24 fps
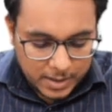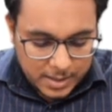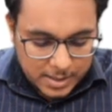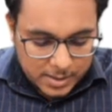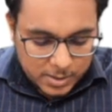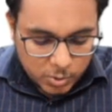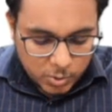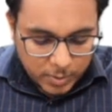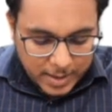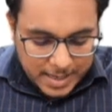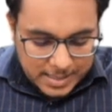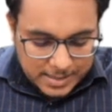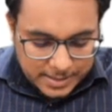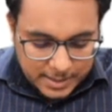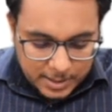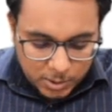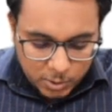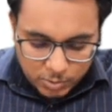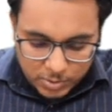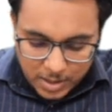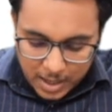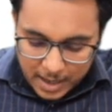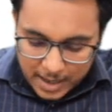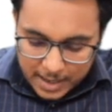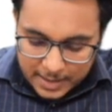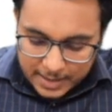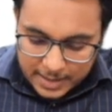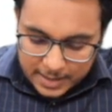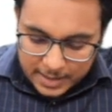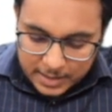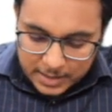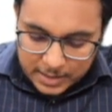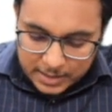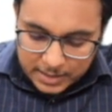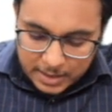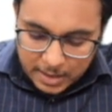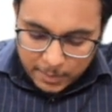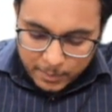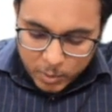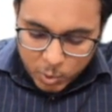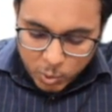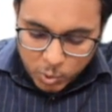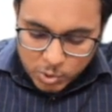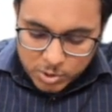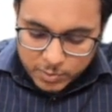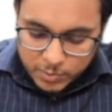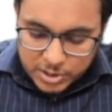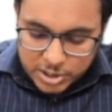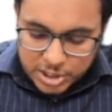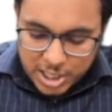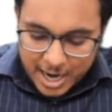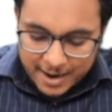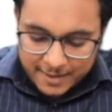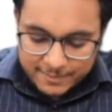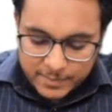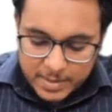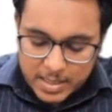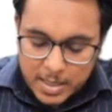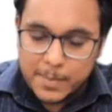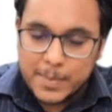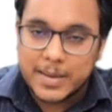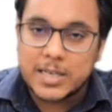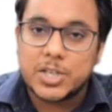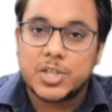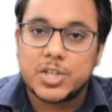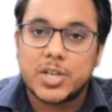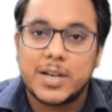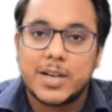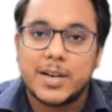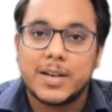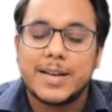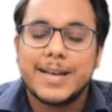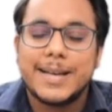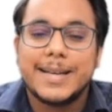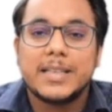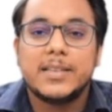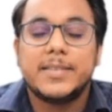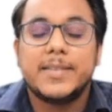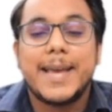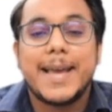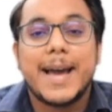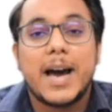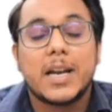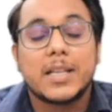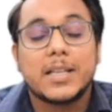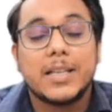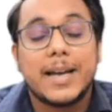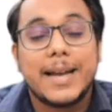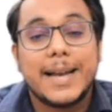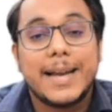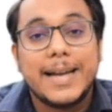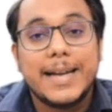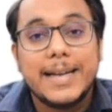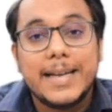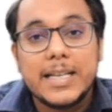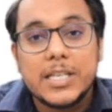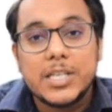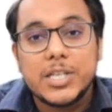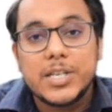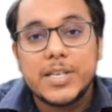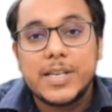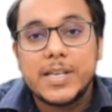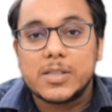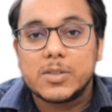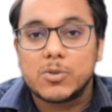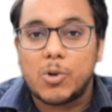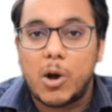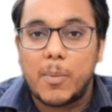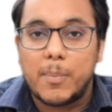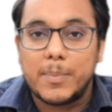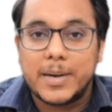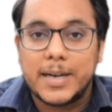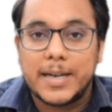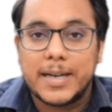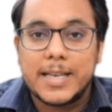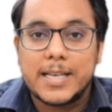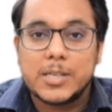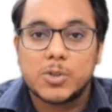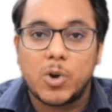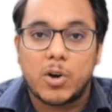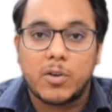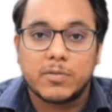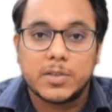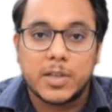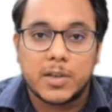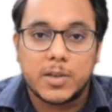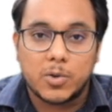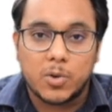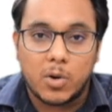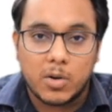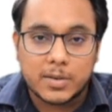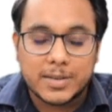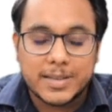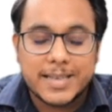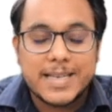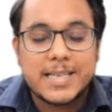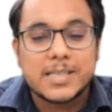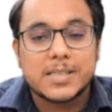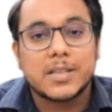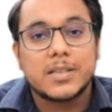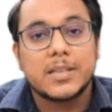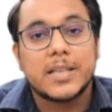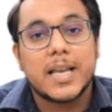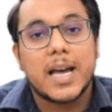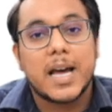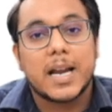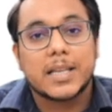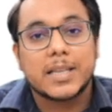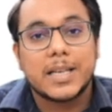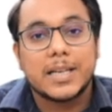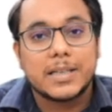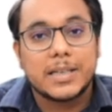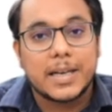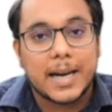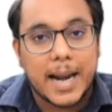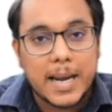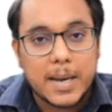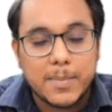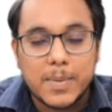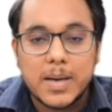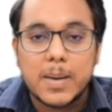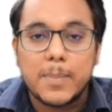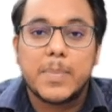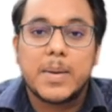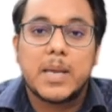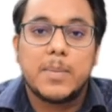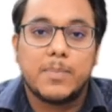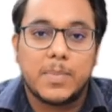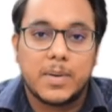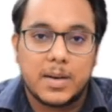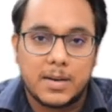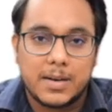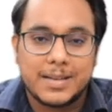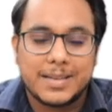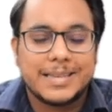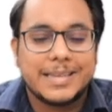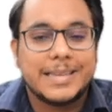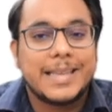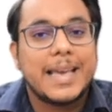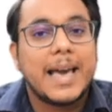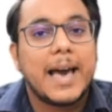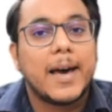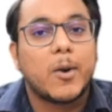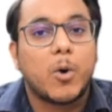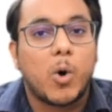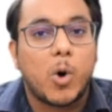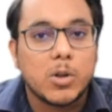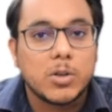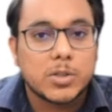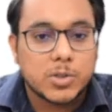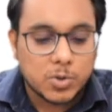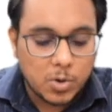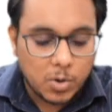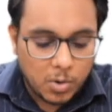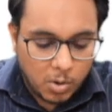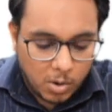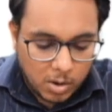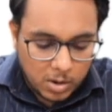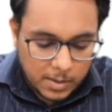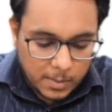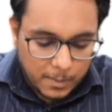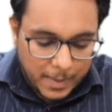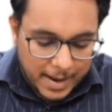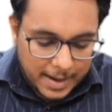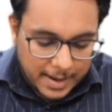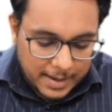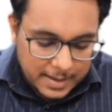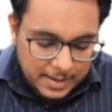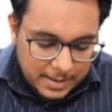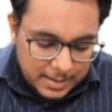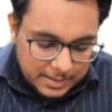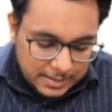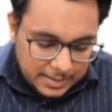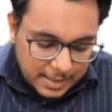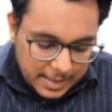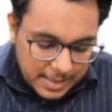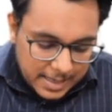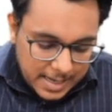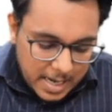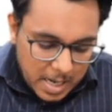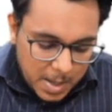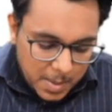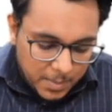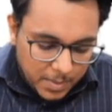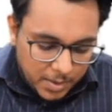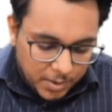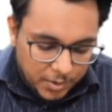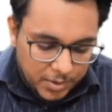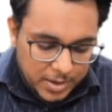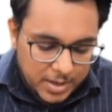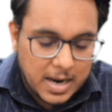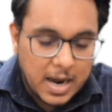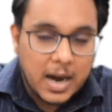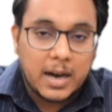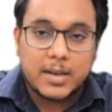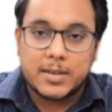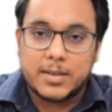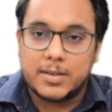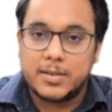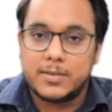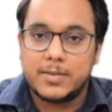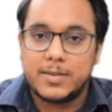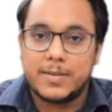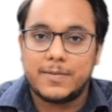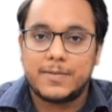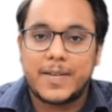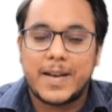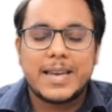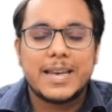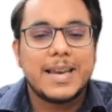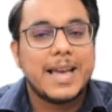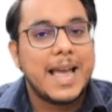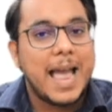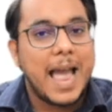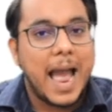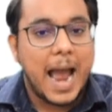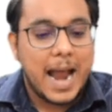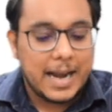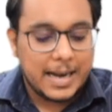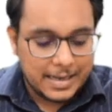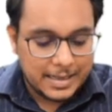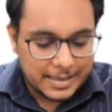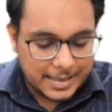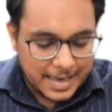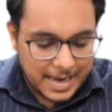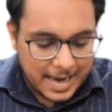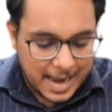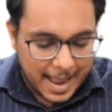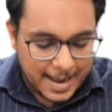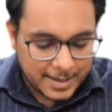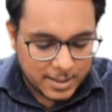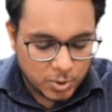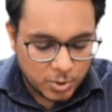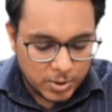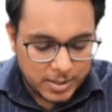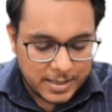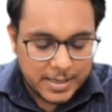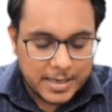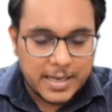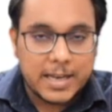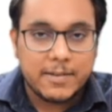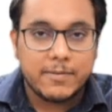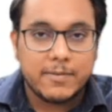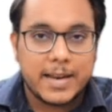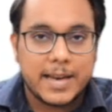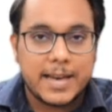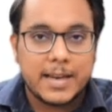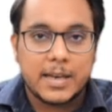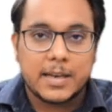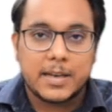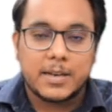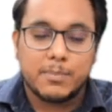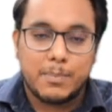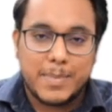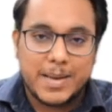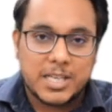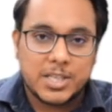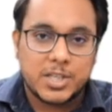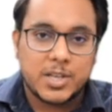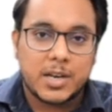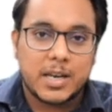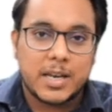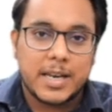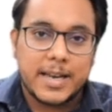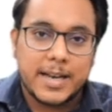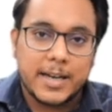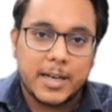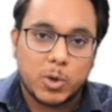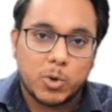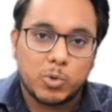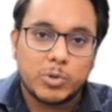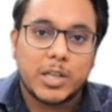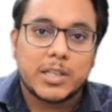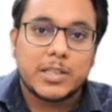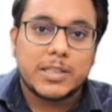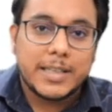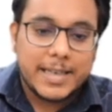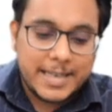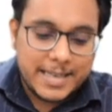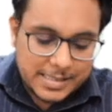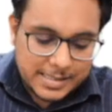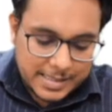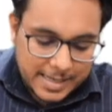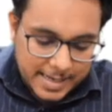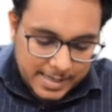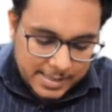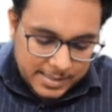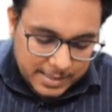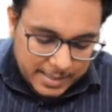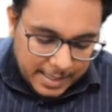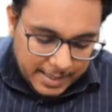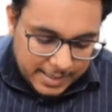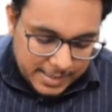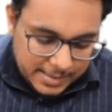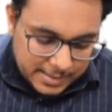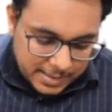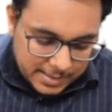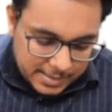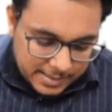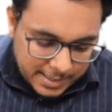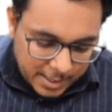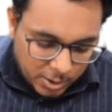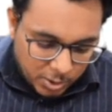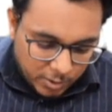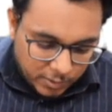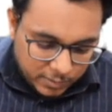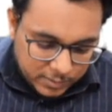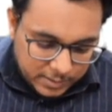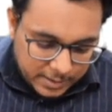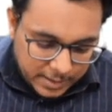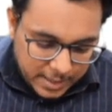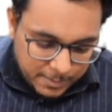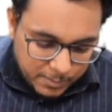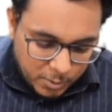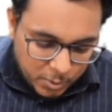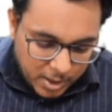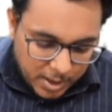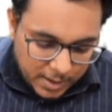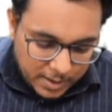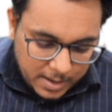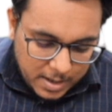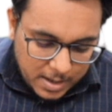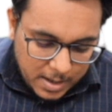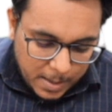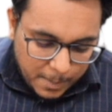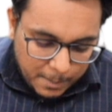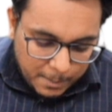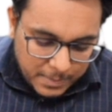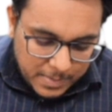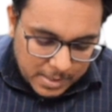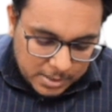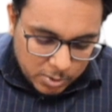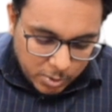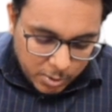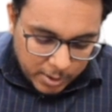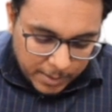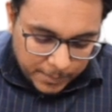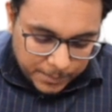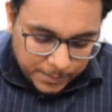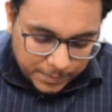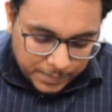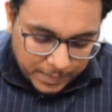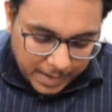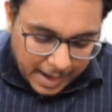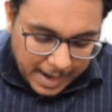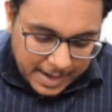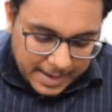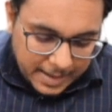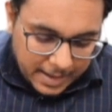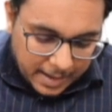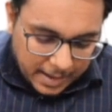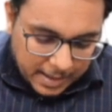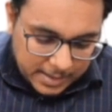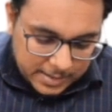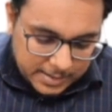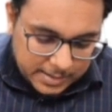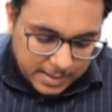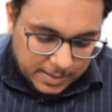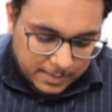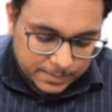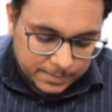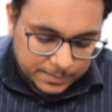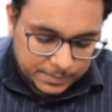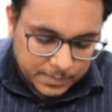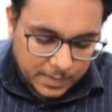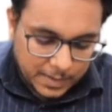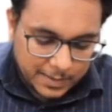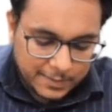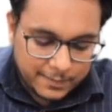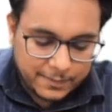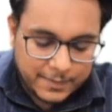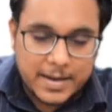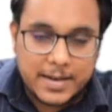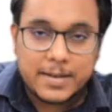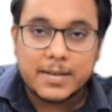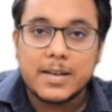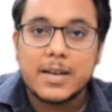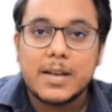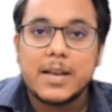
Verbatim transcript: So guys, into the article, the Brus which have been mentioned, they are the indigenous communities of the northeast, they are the tribal people. They are also called by the name Riang, fine, and they actually live in majorly into the three states, that is the state of Tripura, Mizoram and Assam, fine.